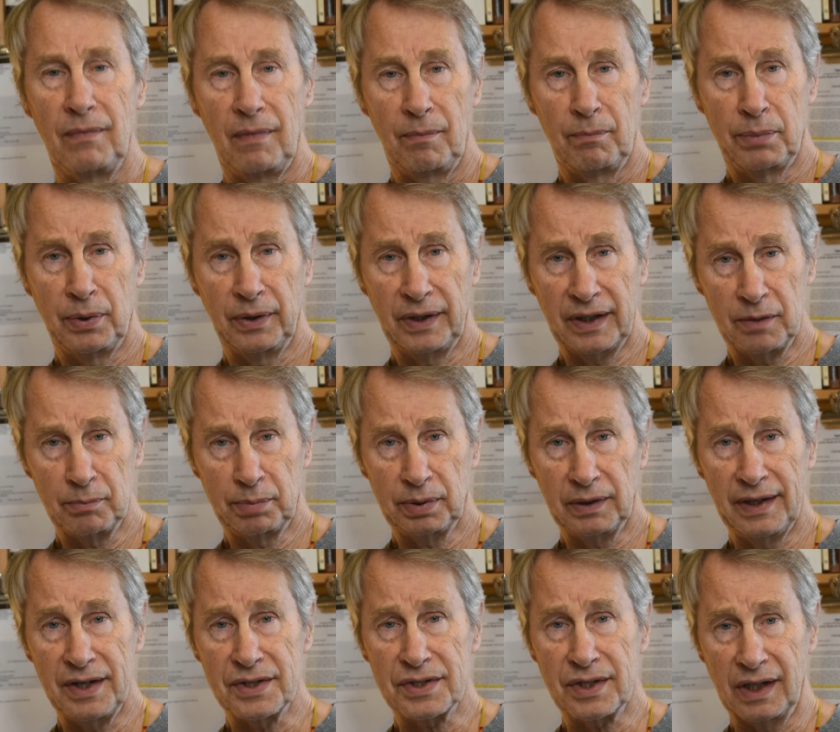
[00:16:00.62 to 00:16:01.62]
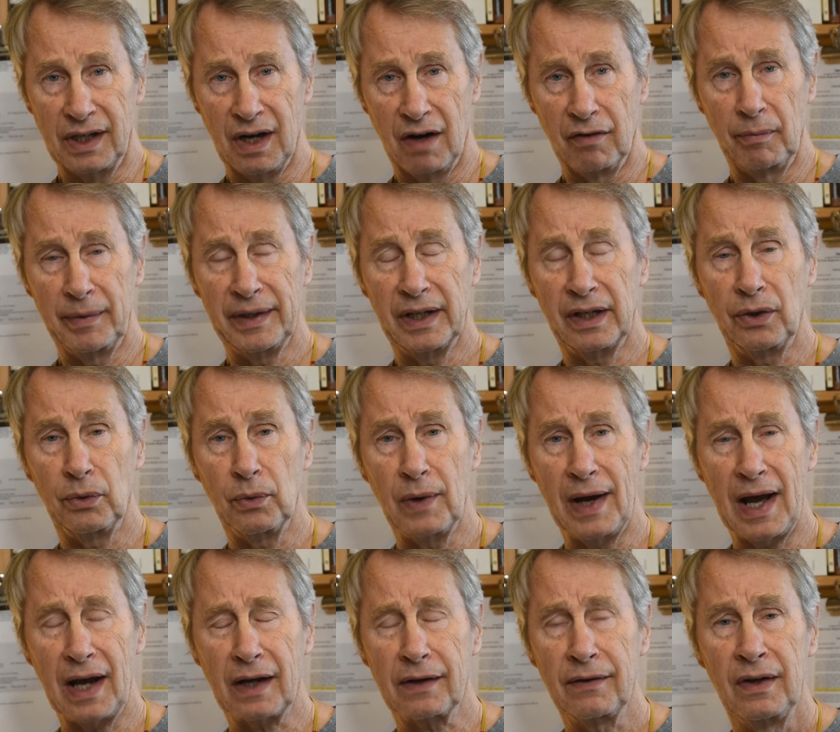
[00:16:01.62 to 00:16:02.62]
putting in place a government in
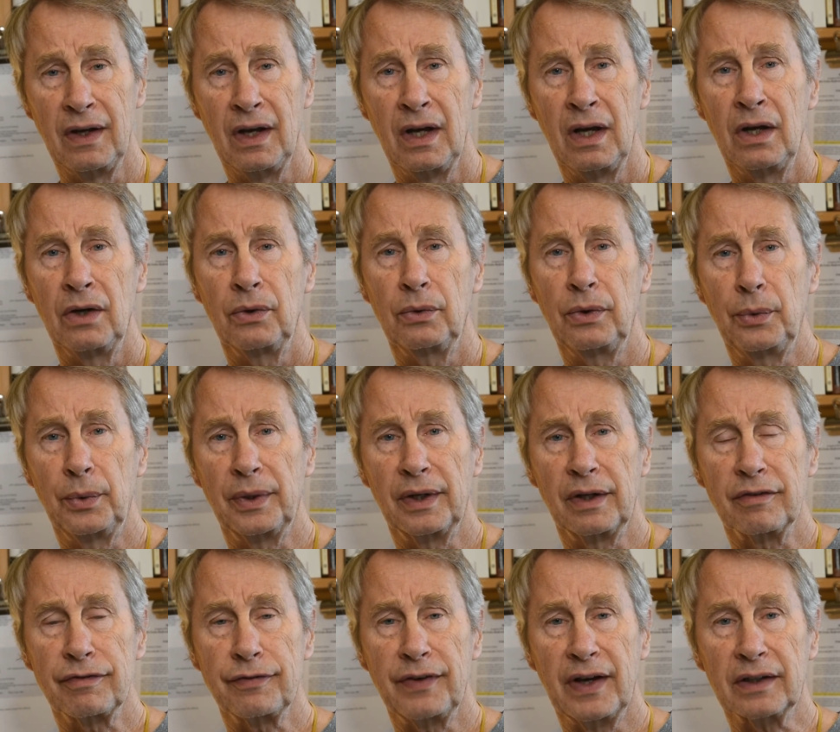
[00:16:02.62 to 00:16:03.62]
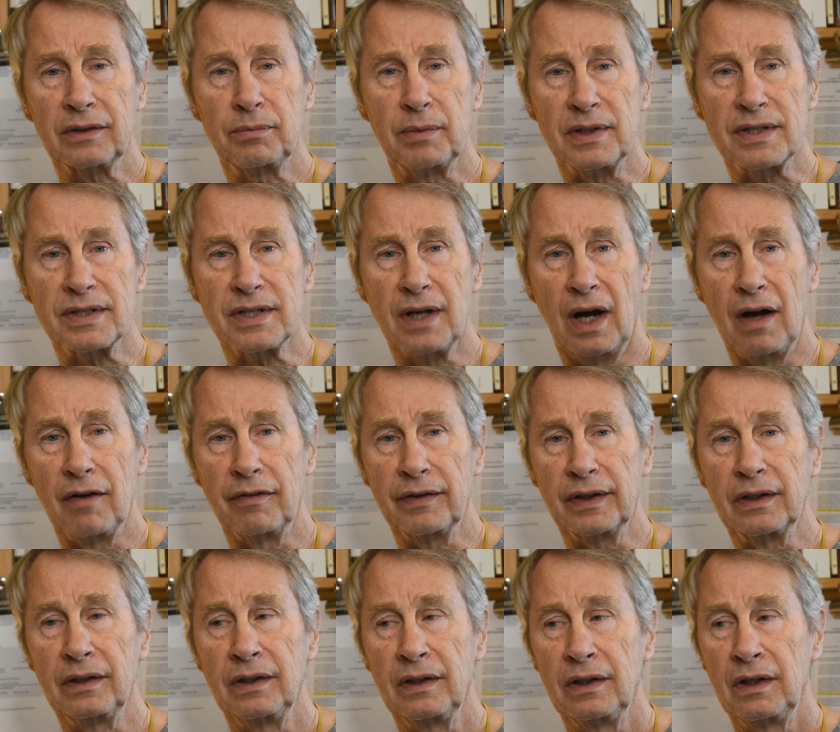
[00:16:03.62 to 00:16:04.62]
Iraq, we would in effect be
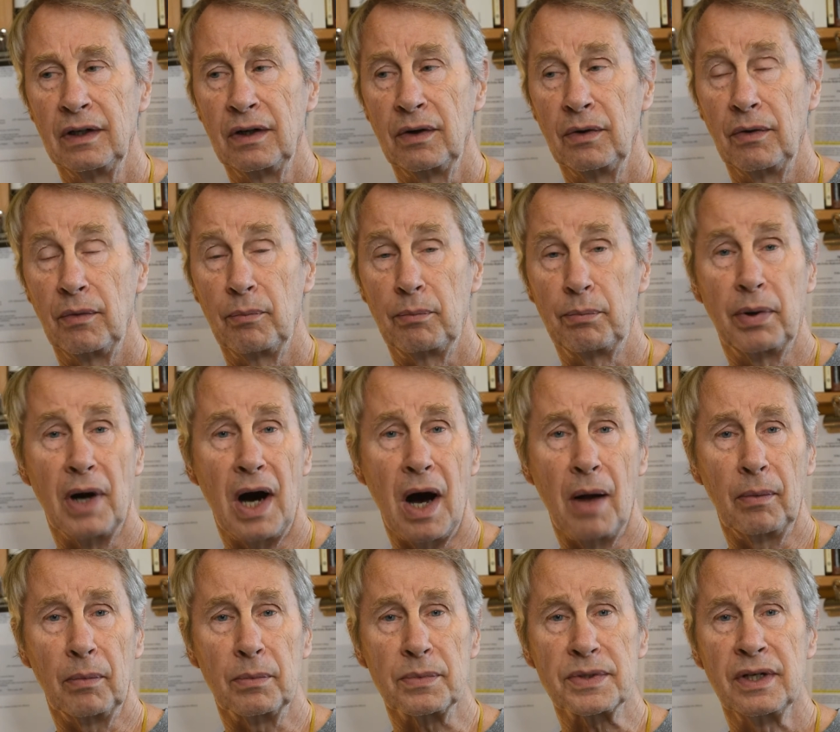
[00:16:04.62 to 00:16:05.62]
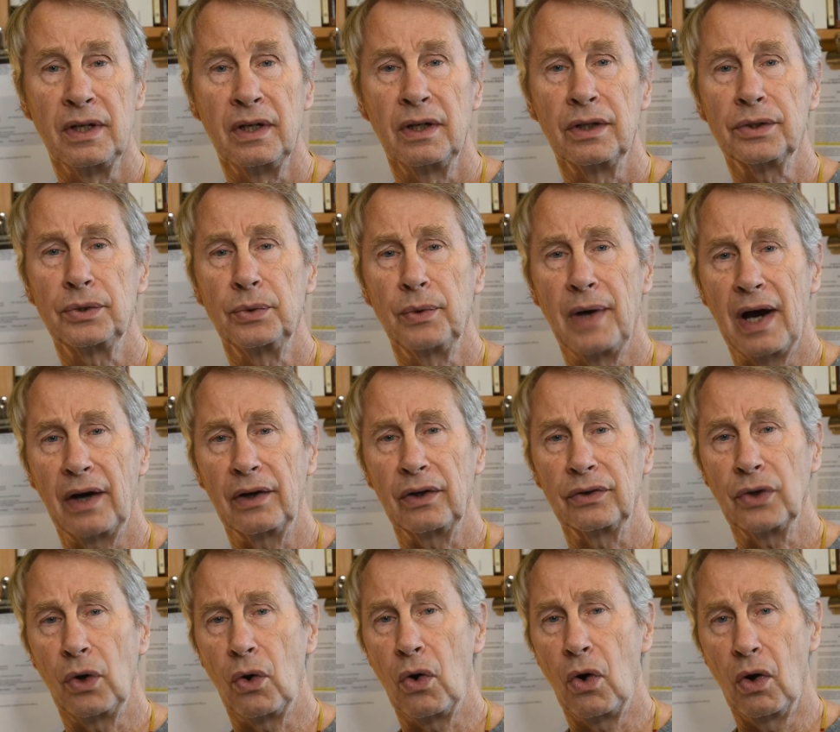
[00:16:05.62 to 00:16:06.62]
solving problems throughout
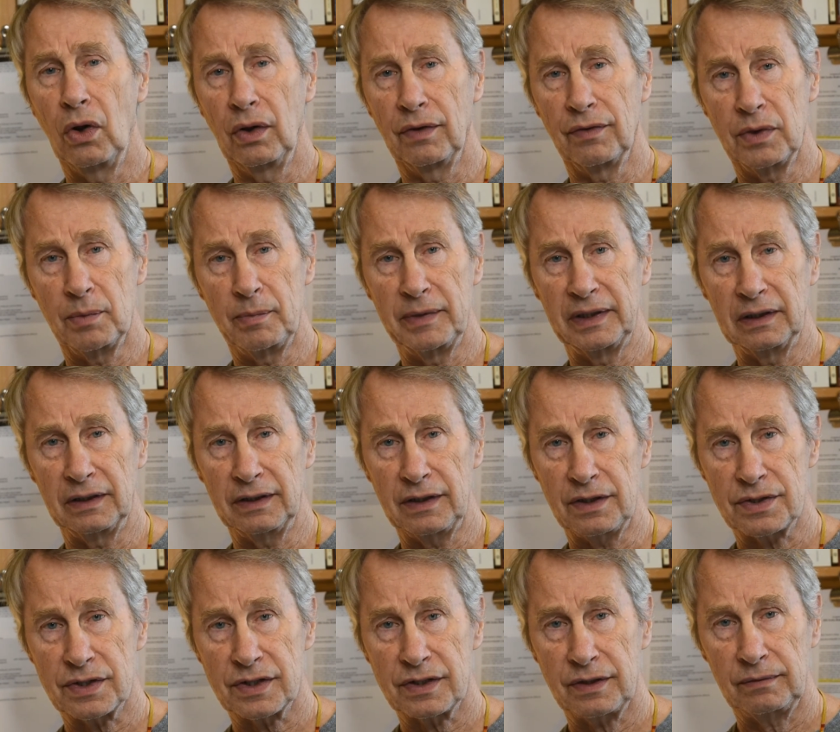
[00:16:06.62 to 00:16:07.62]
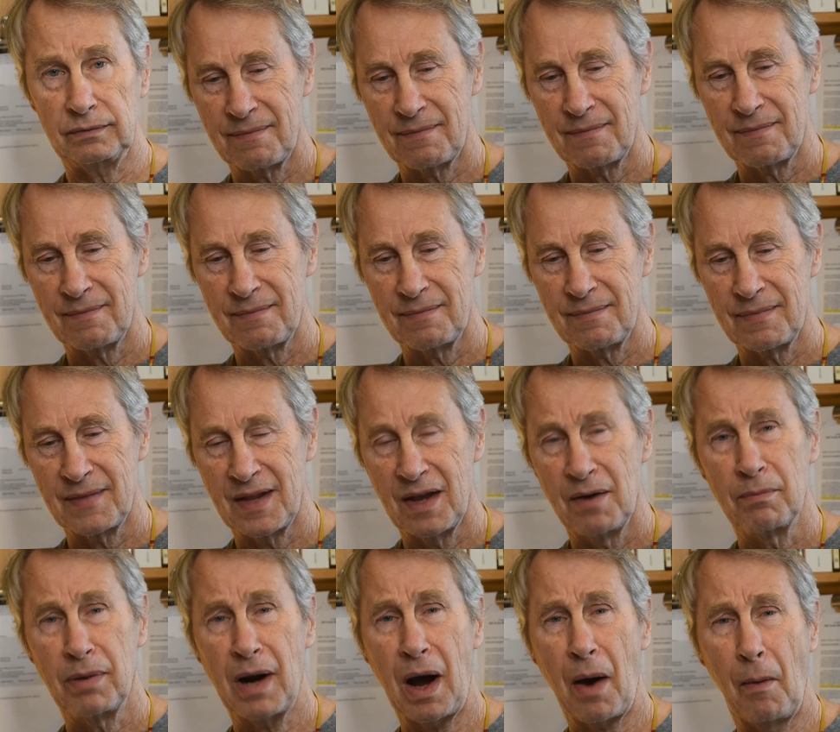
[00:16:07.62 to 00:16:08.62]
the whole of the Middle East.
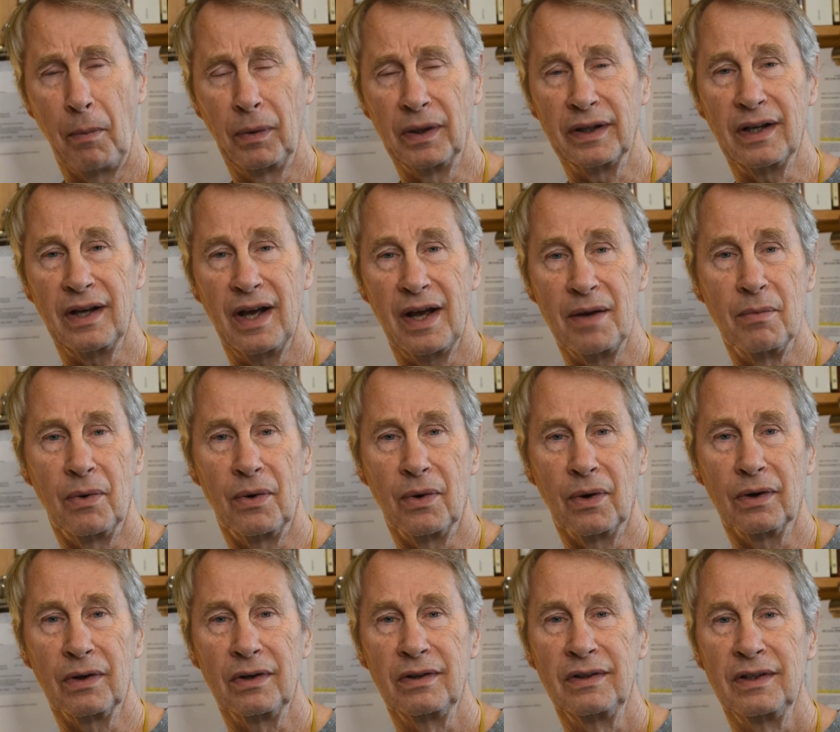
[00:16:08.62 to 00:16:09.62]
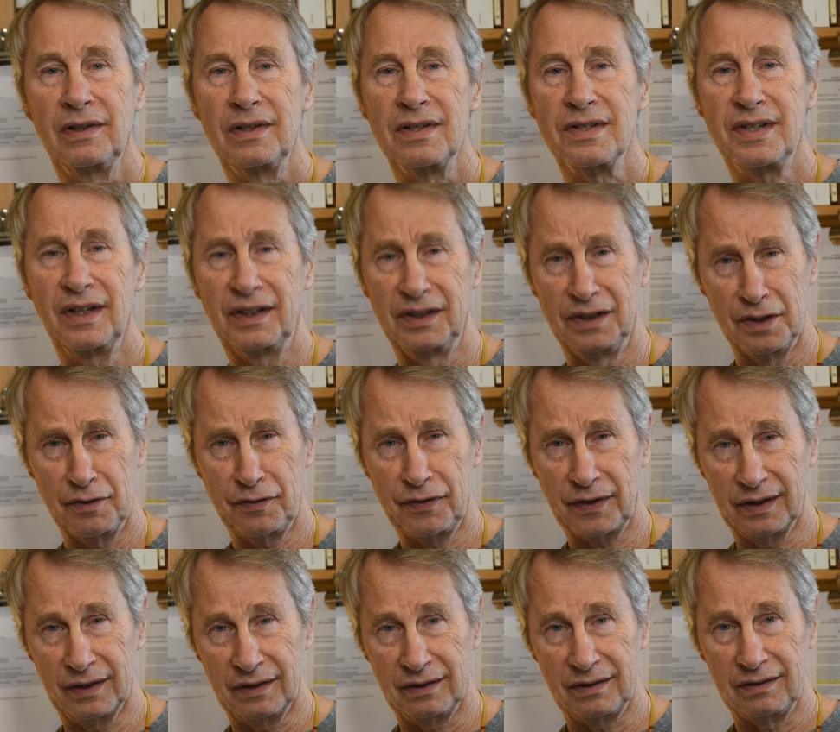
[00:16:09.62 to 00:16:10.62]
Probably a more
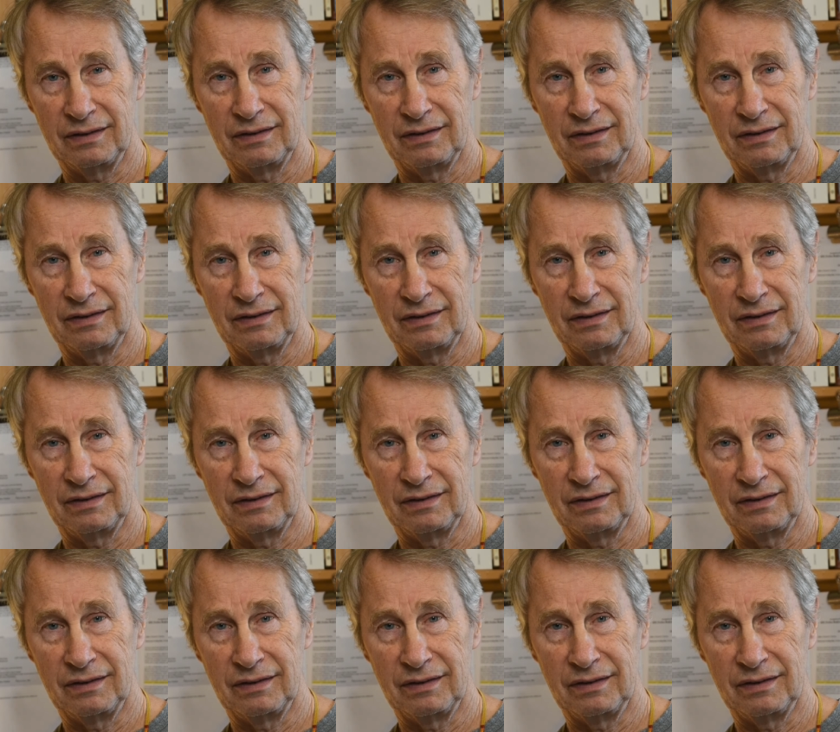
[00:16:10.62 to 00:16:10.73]
significant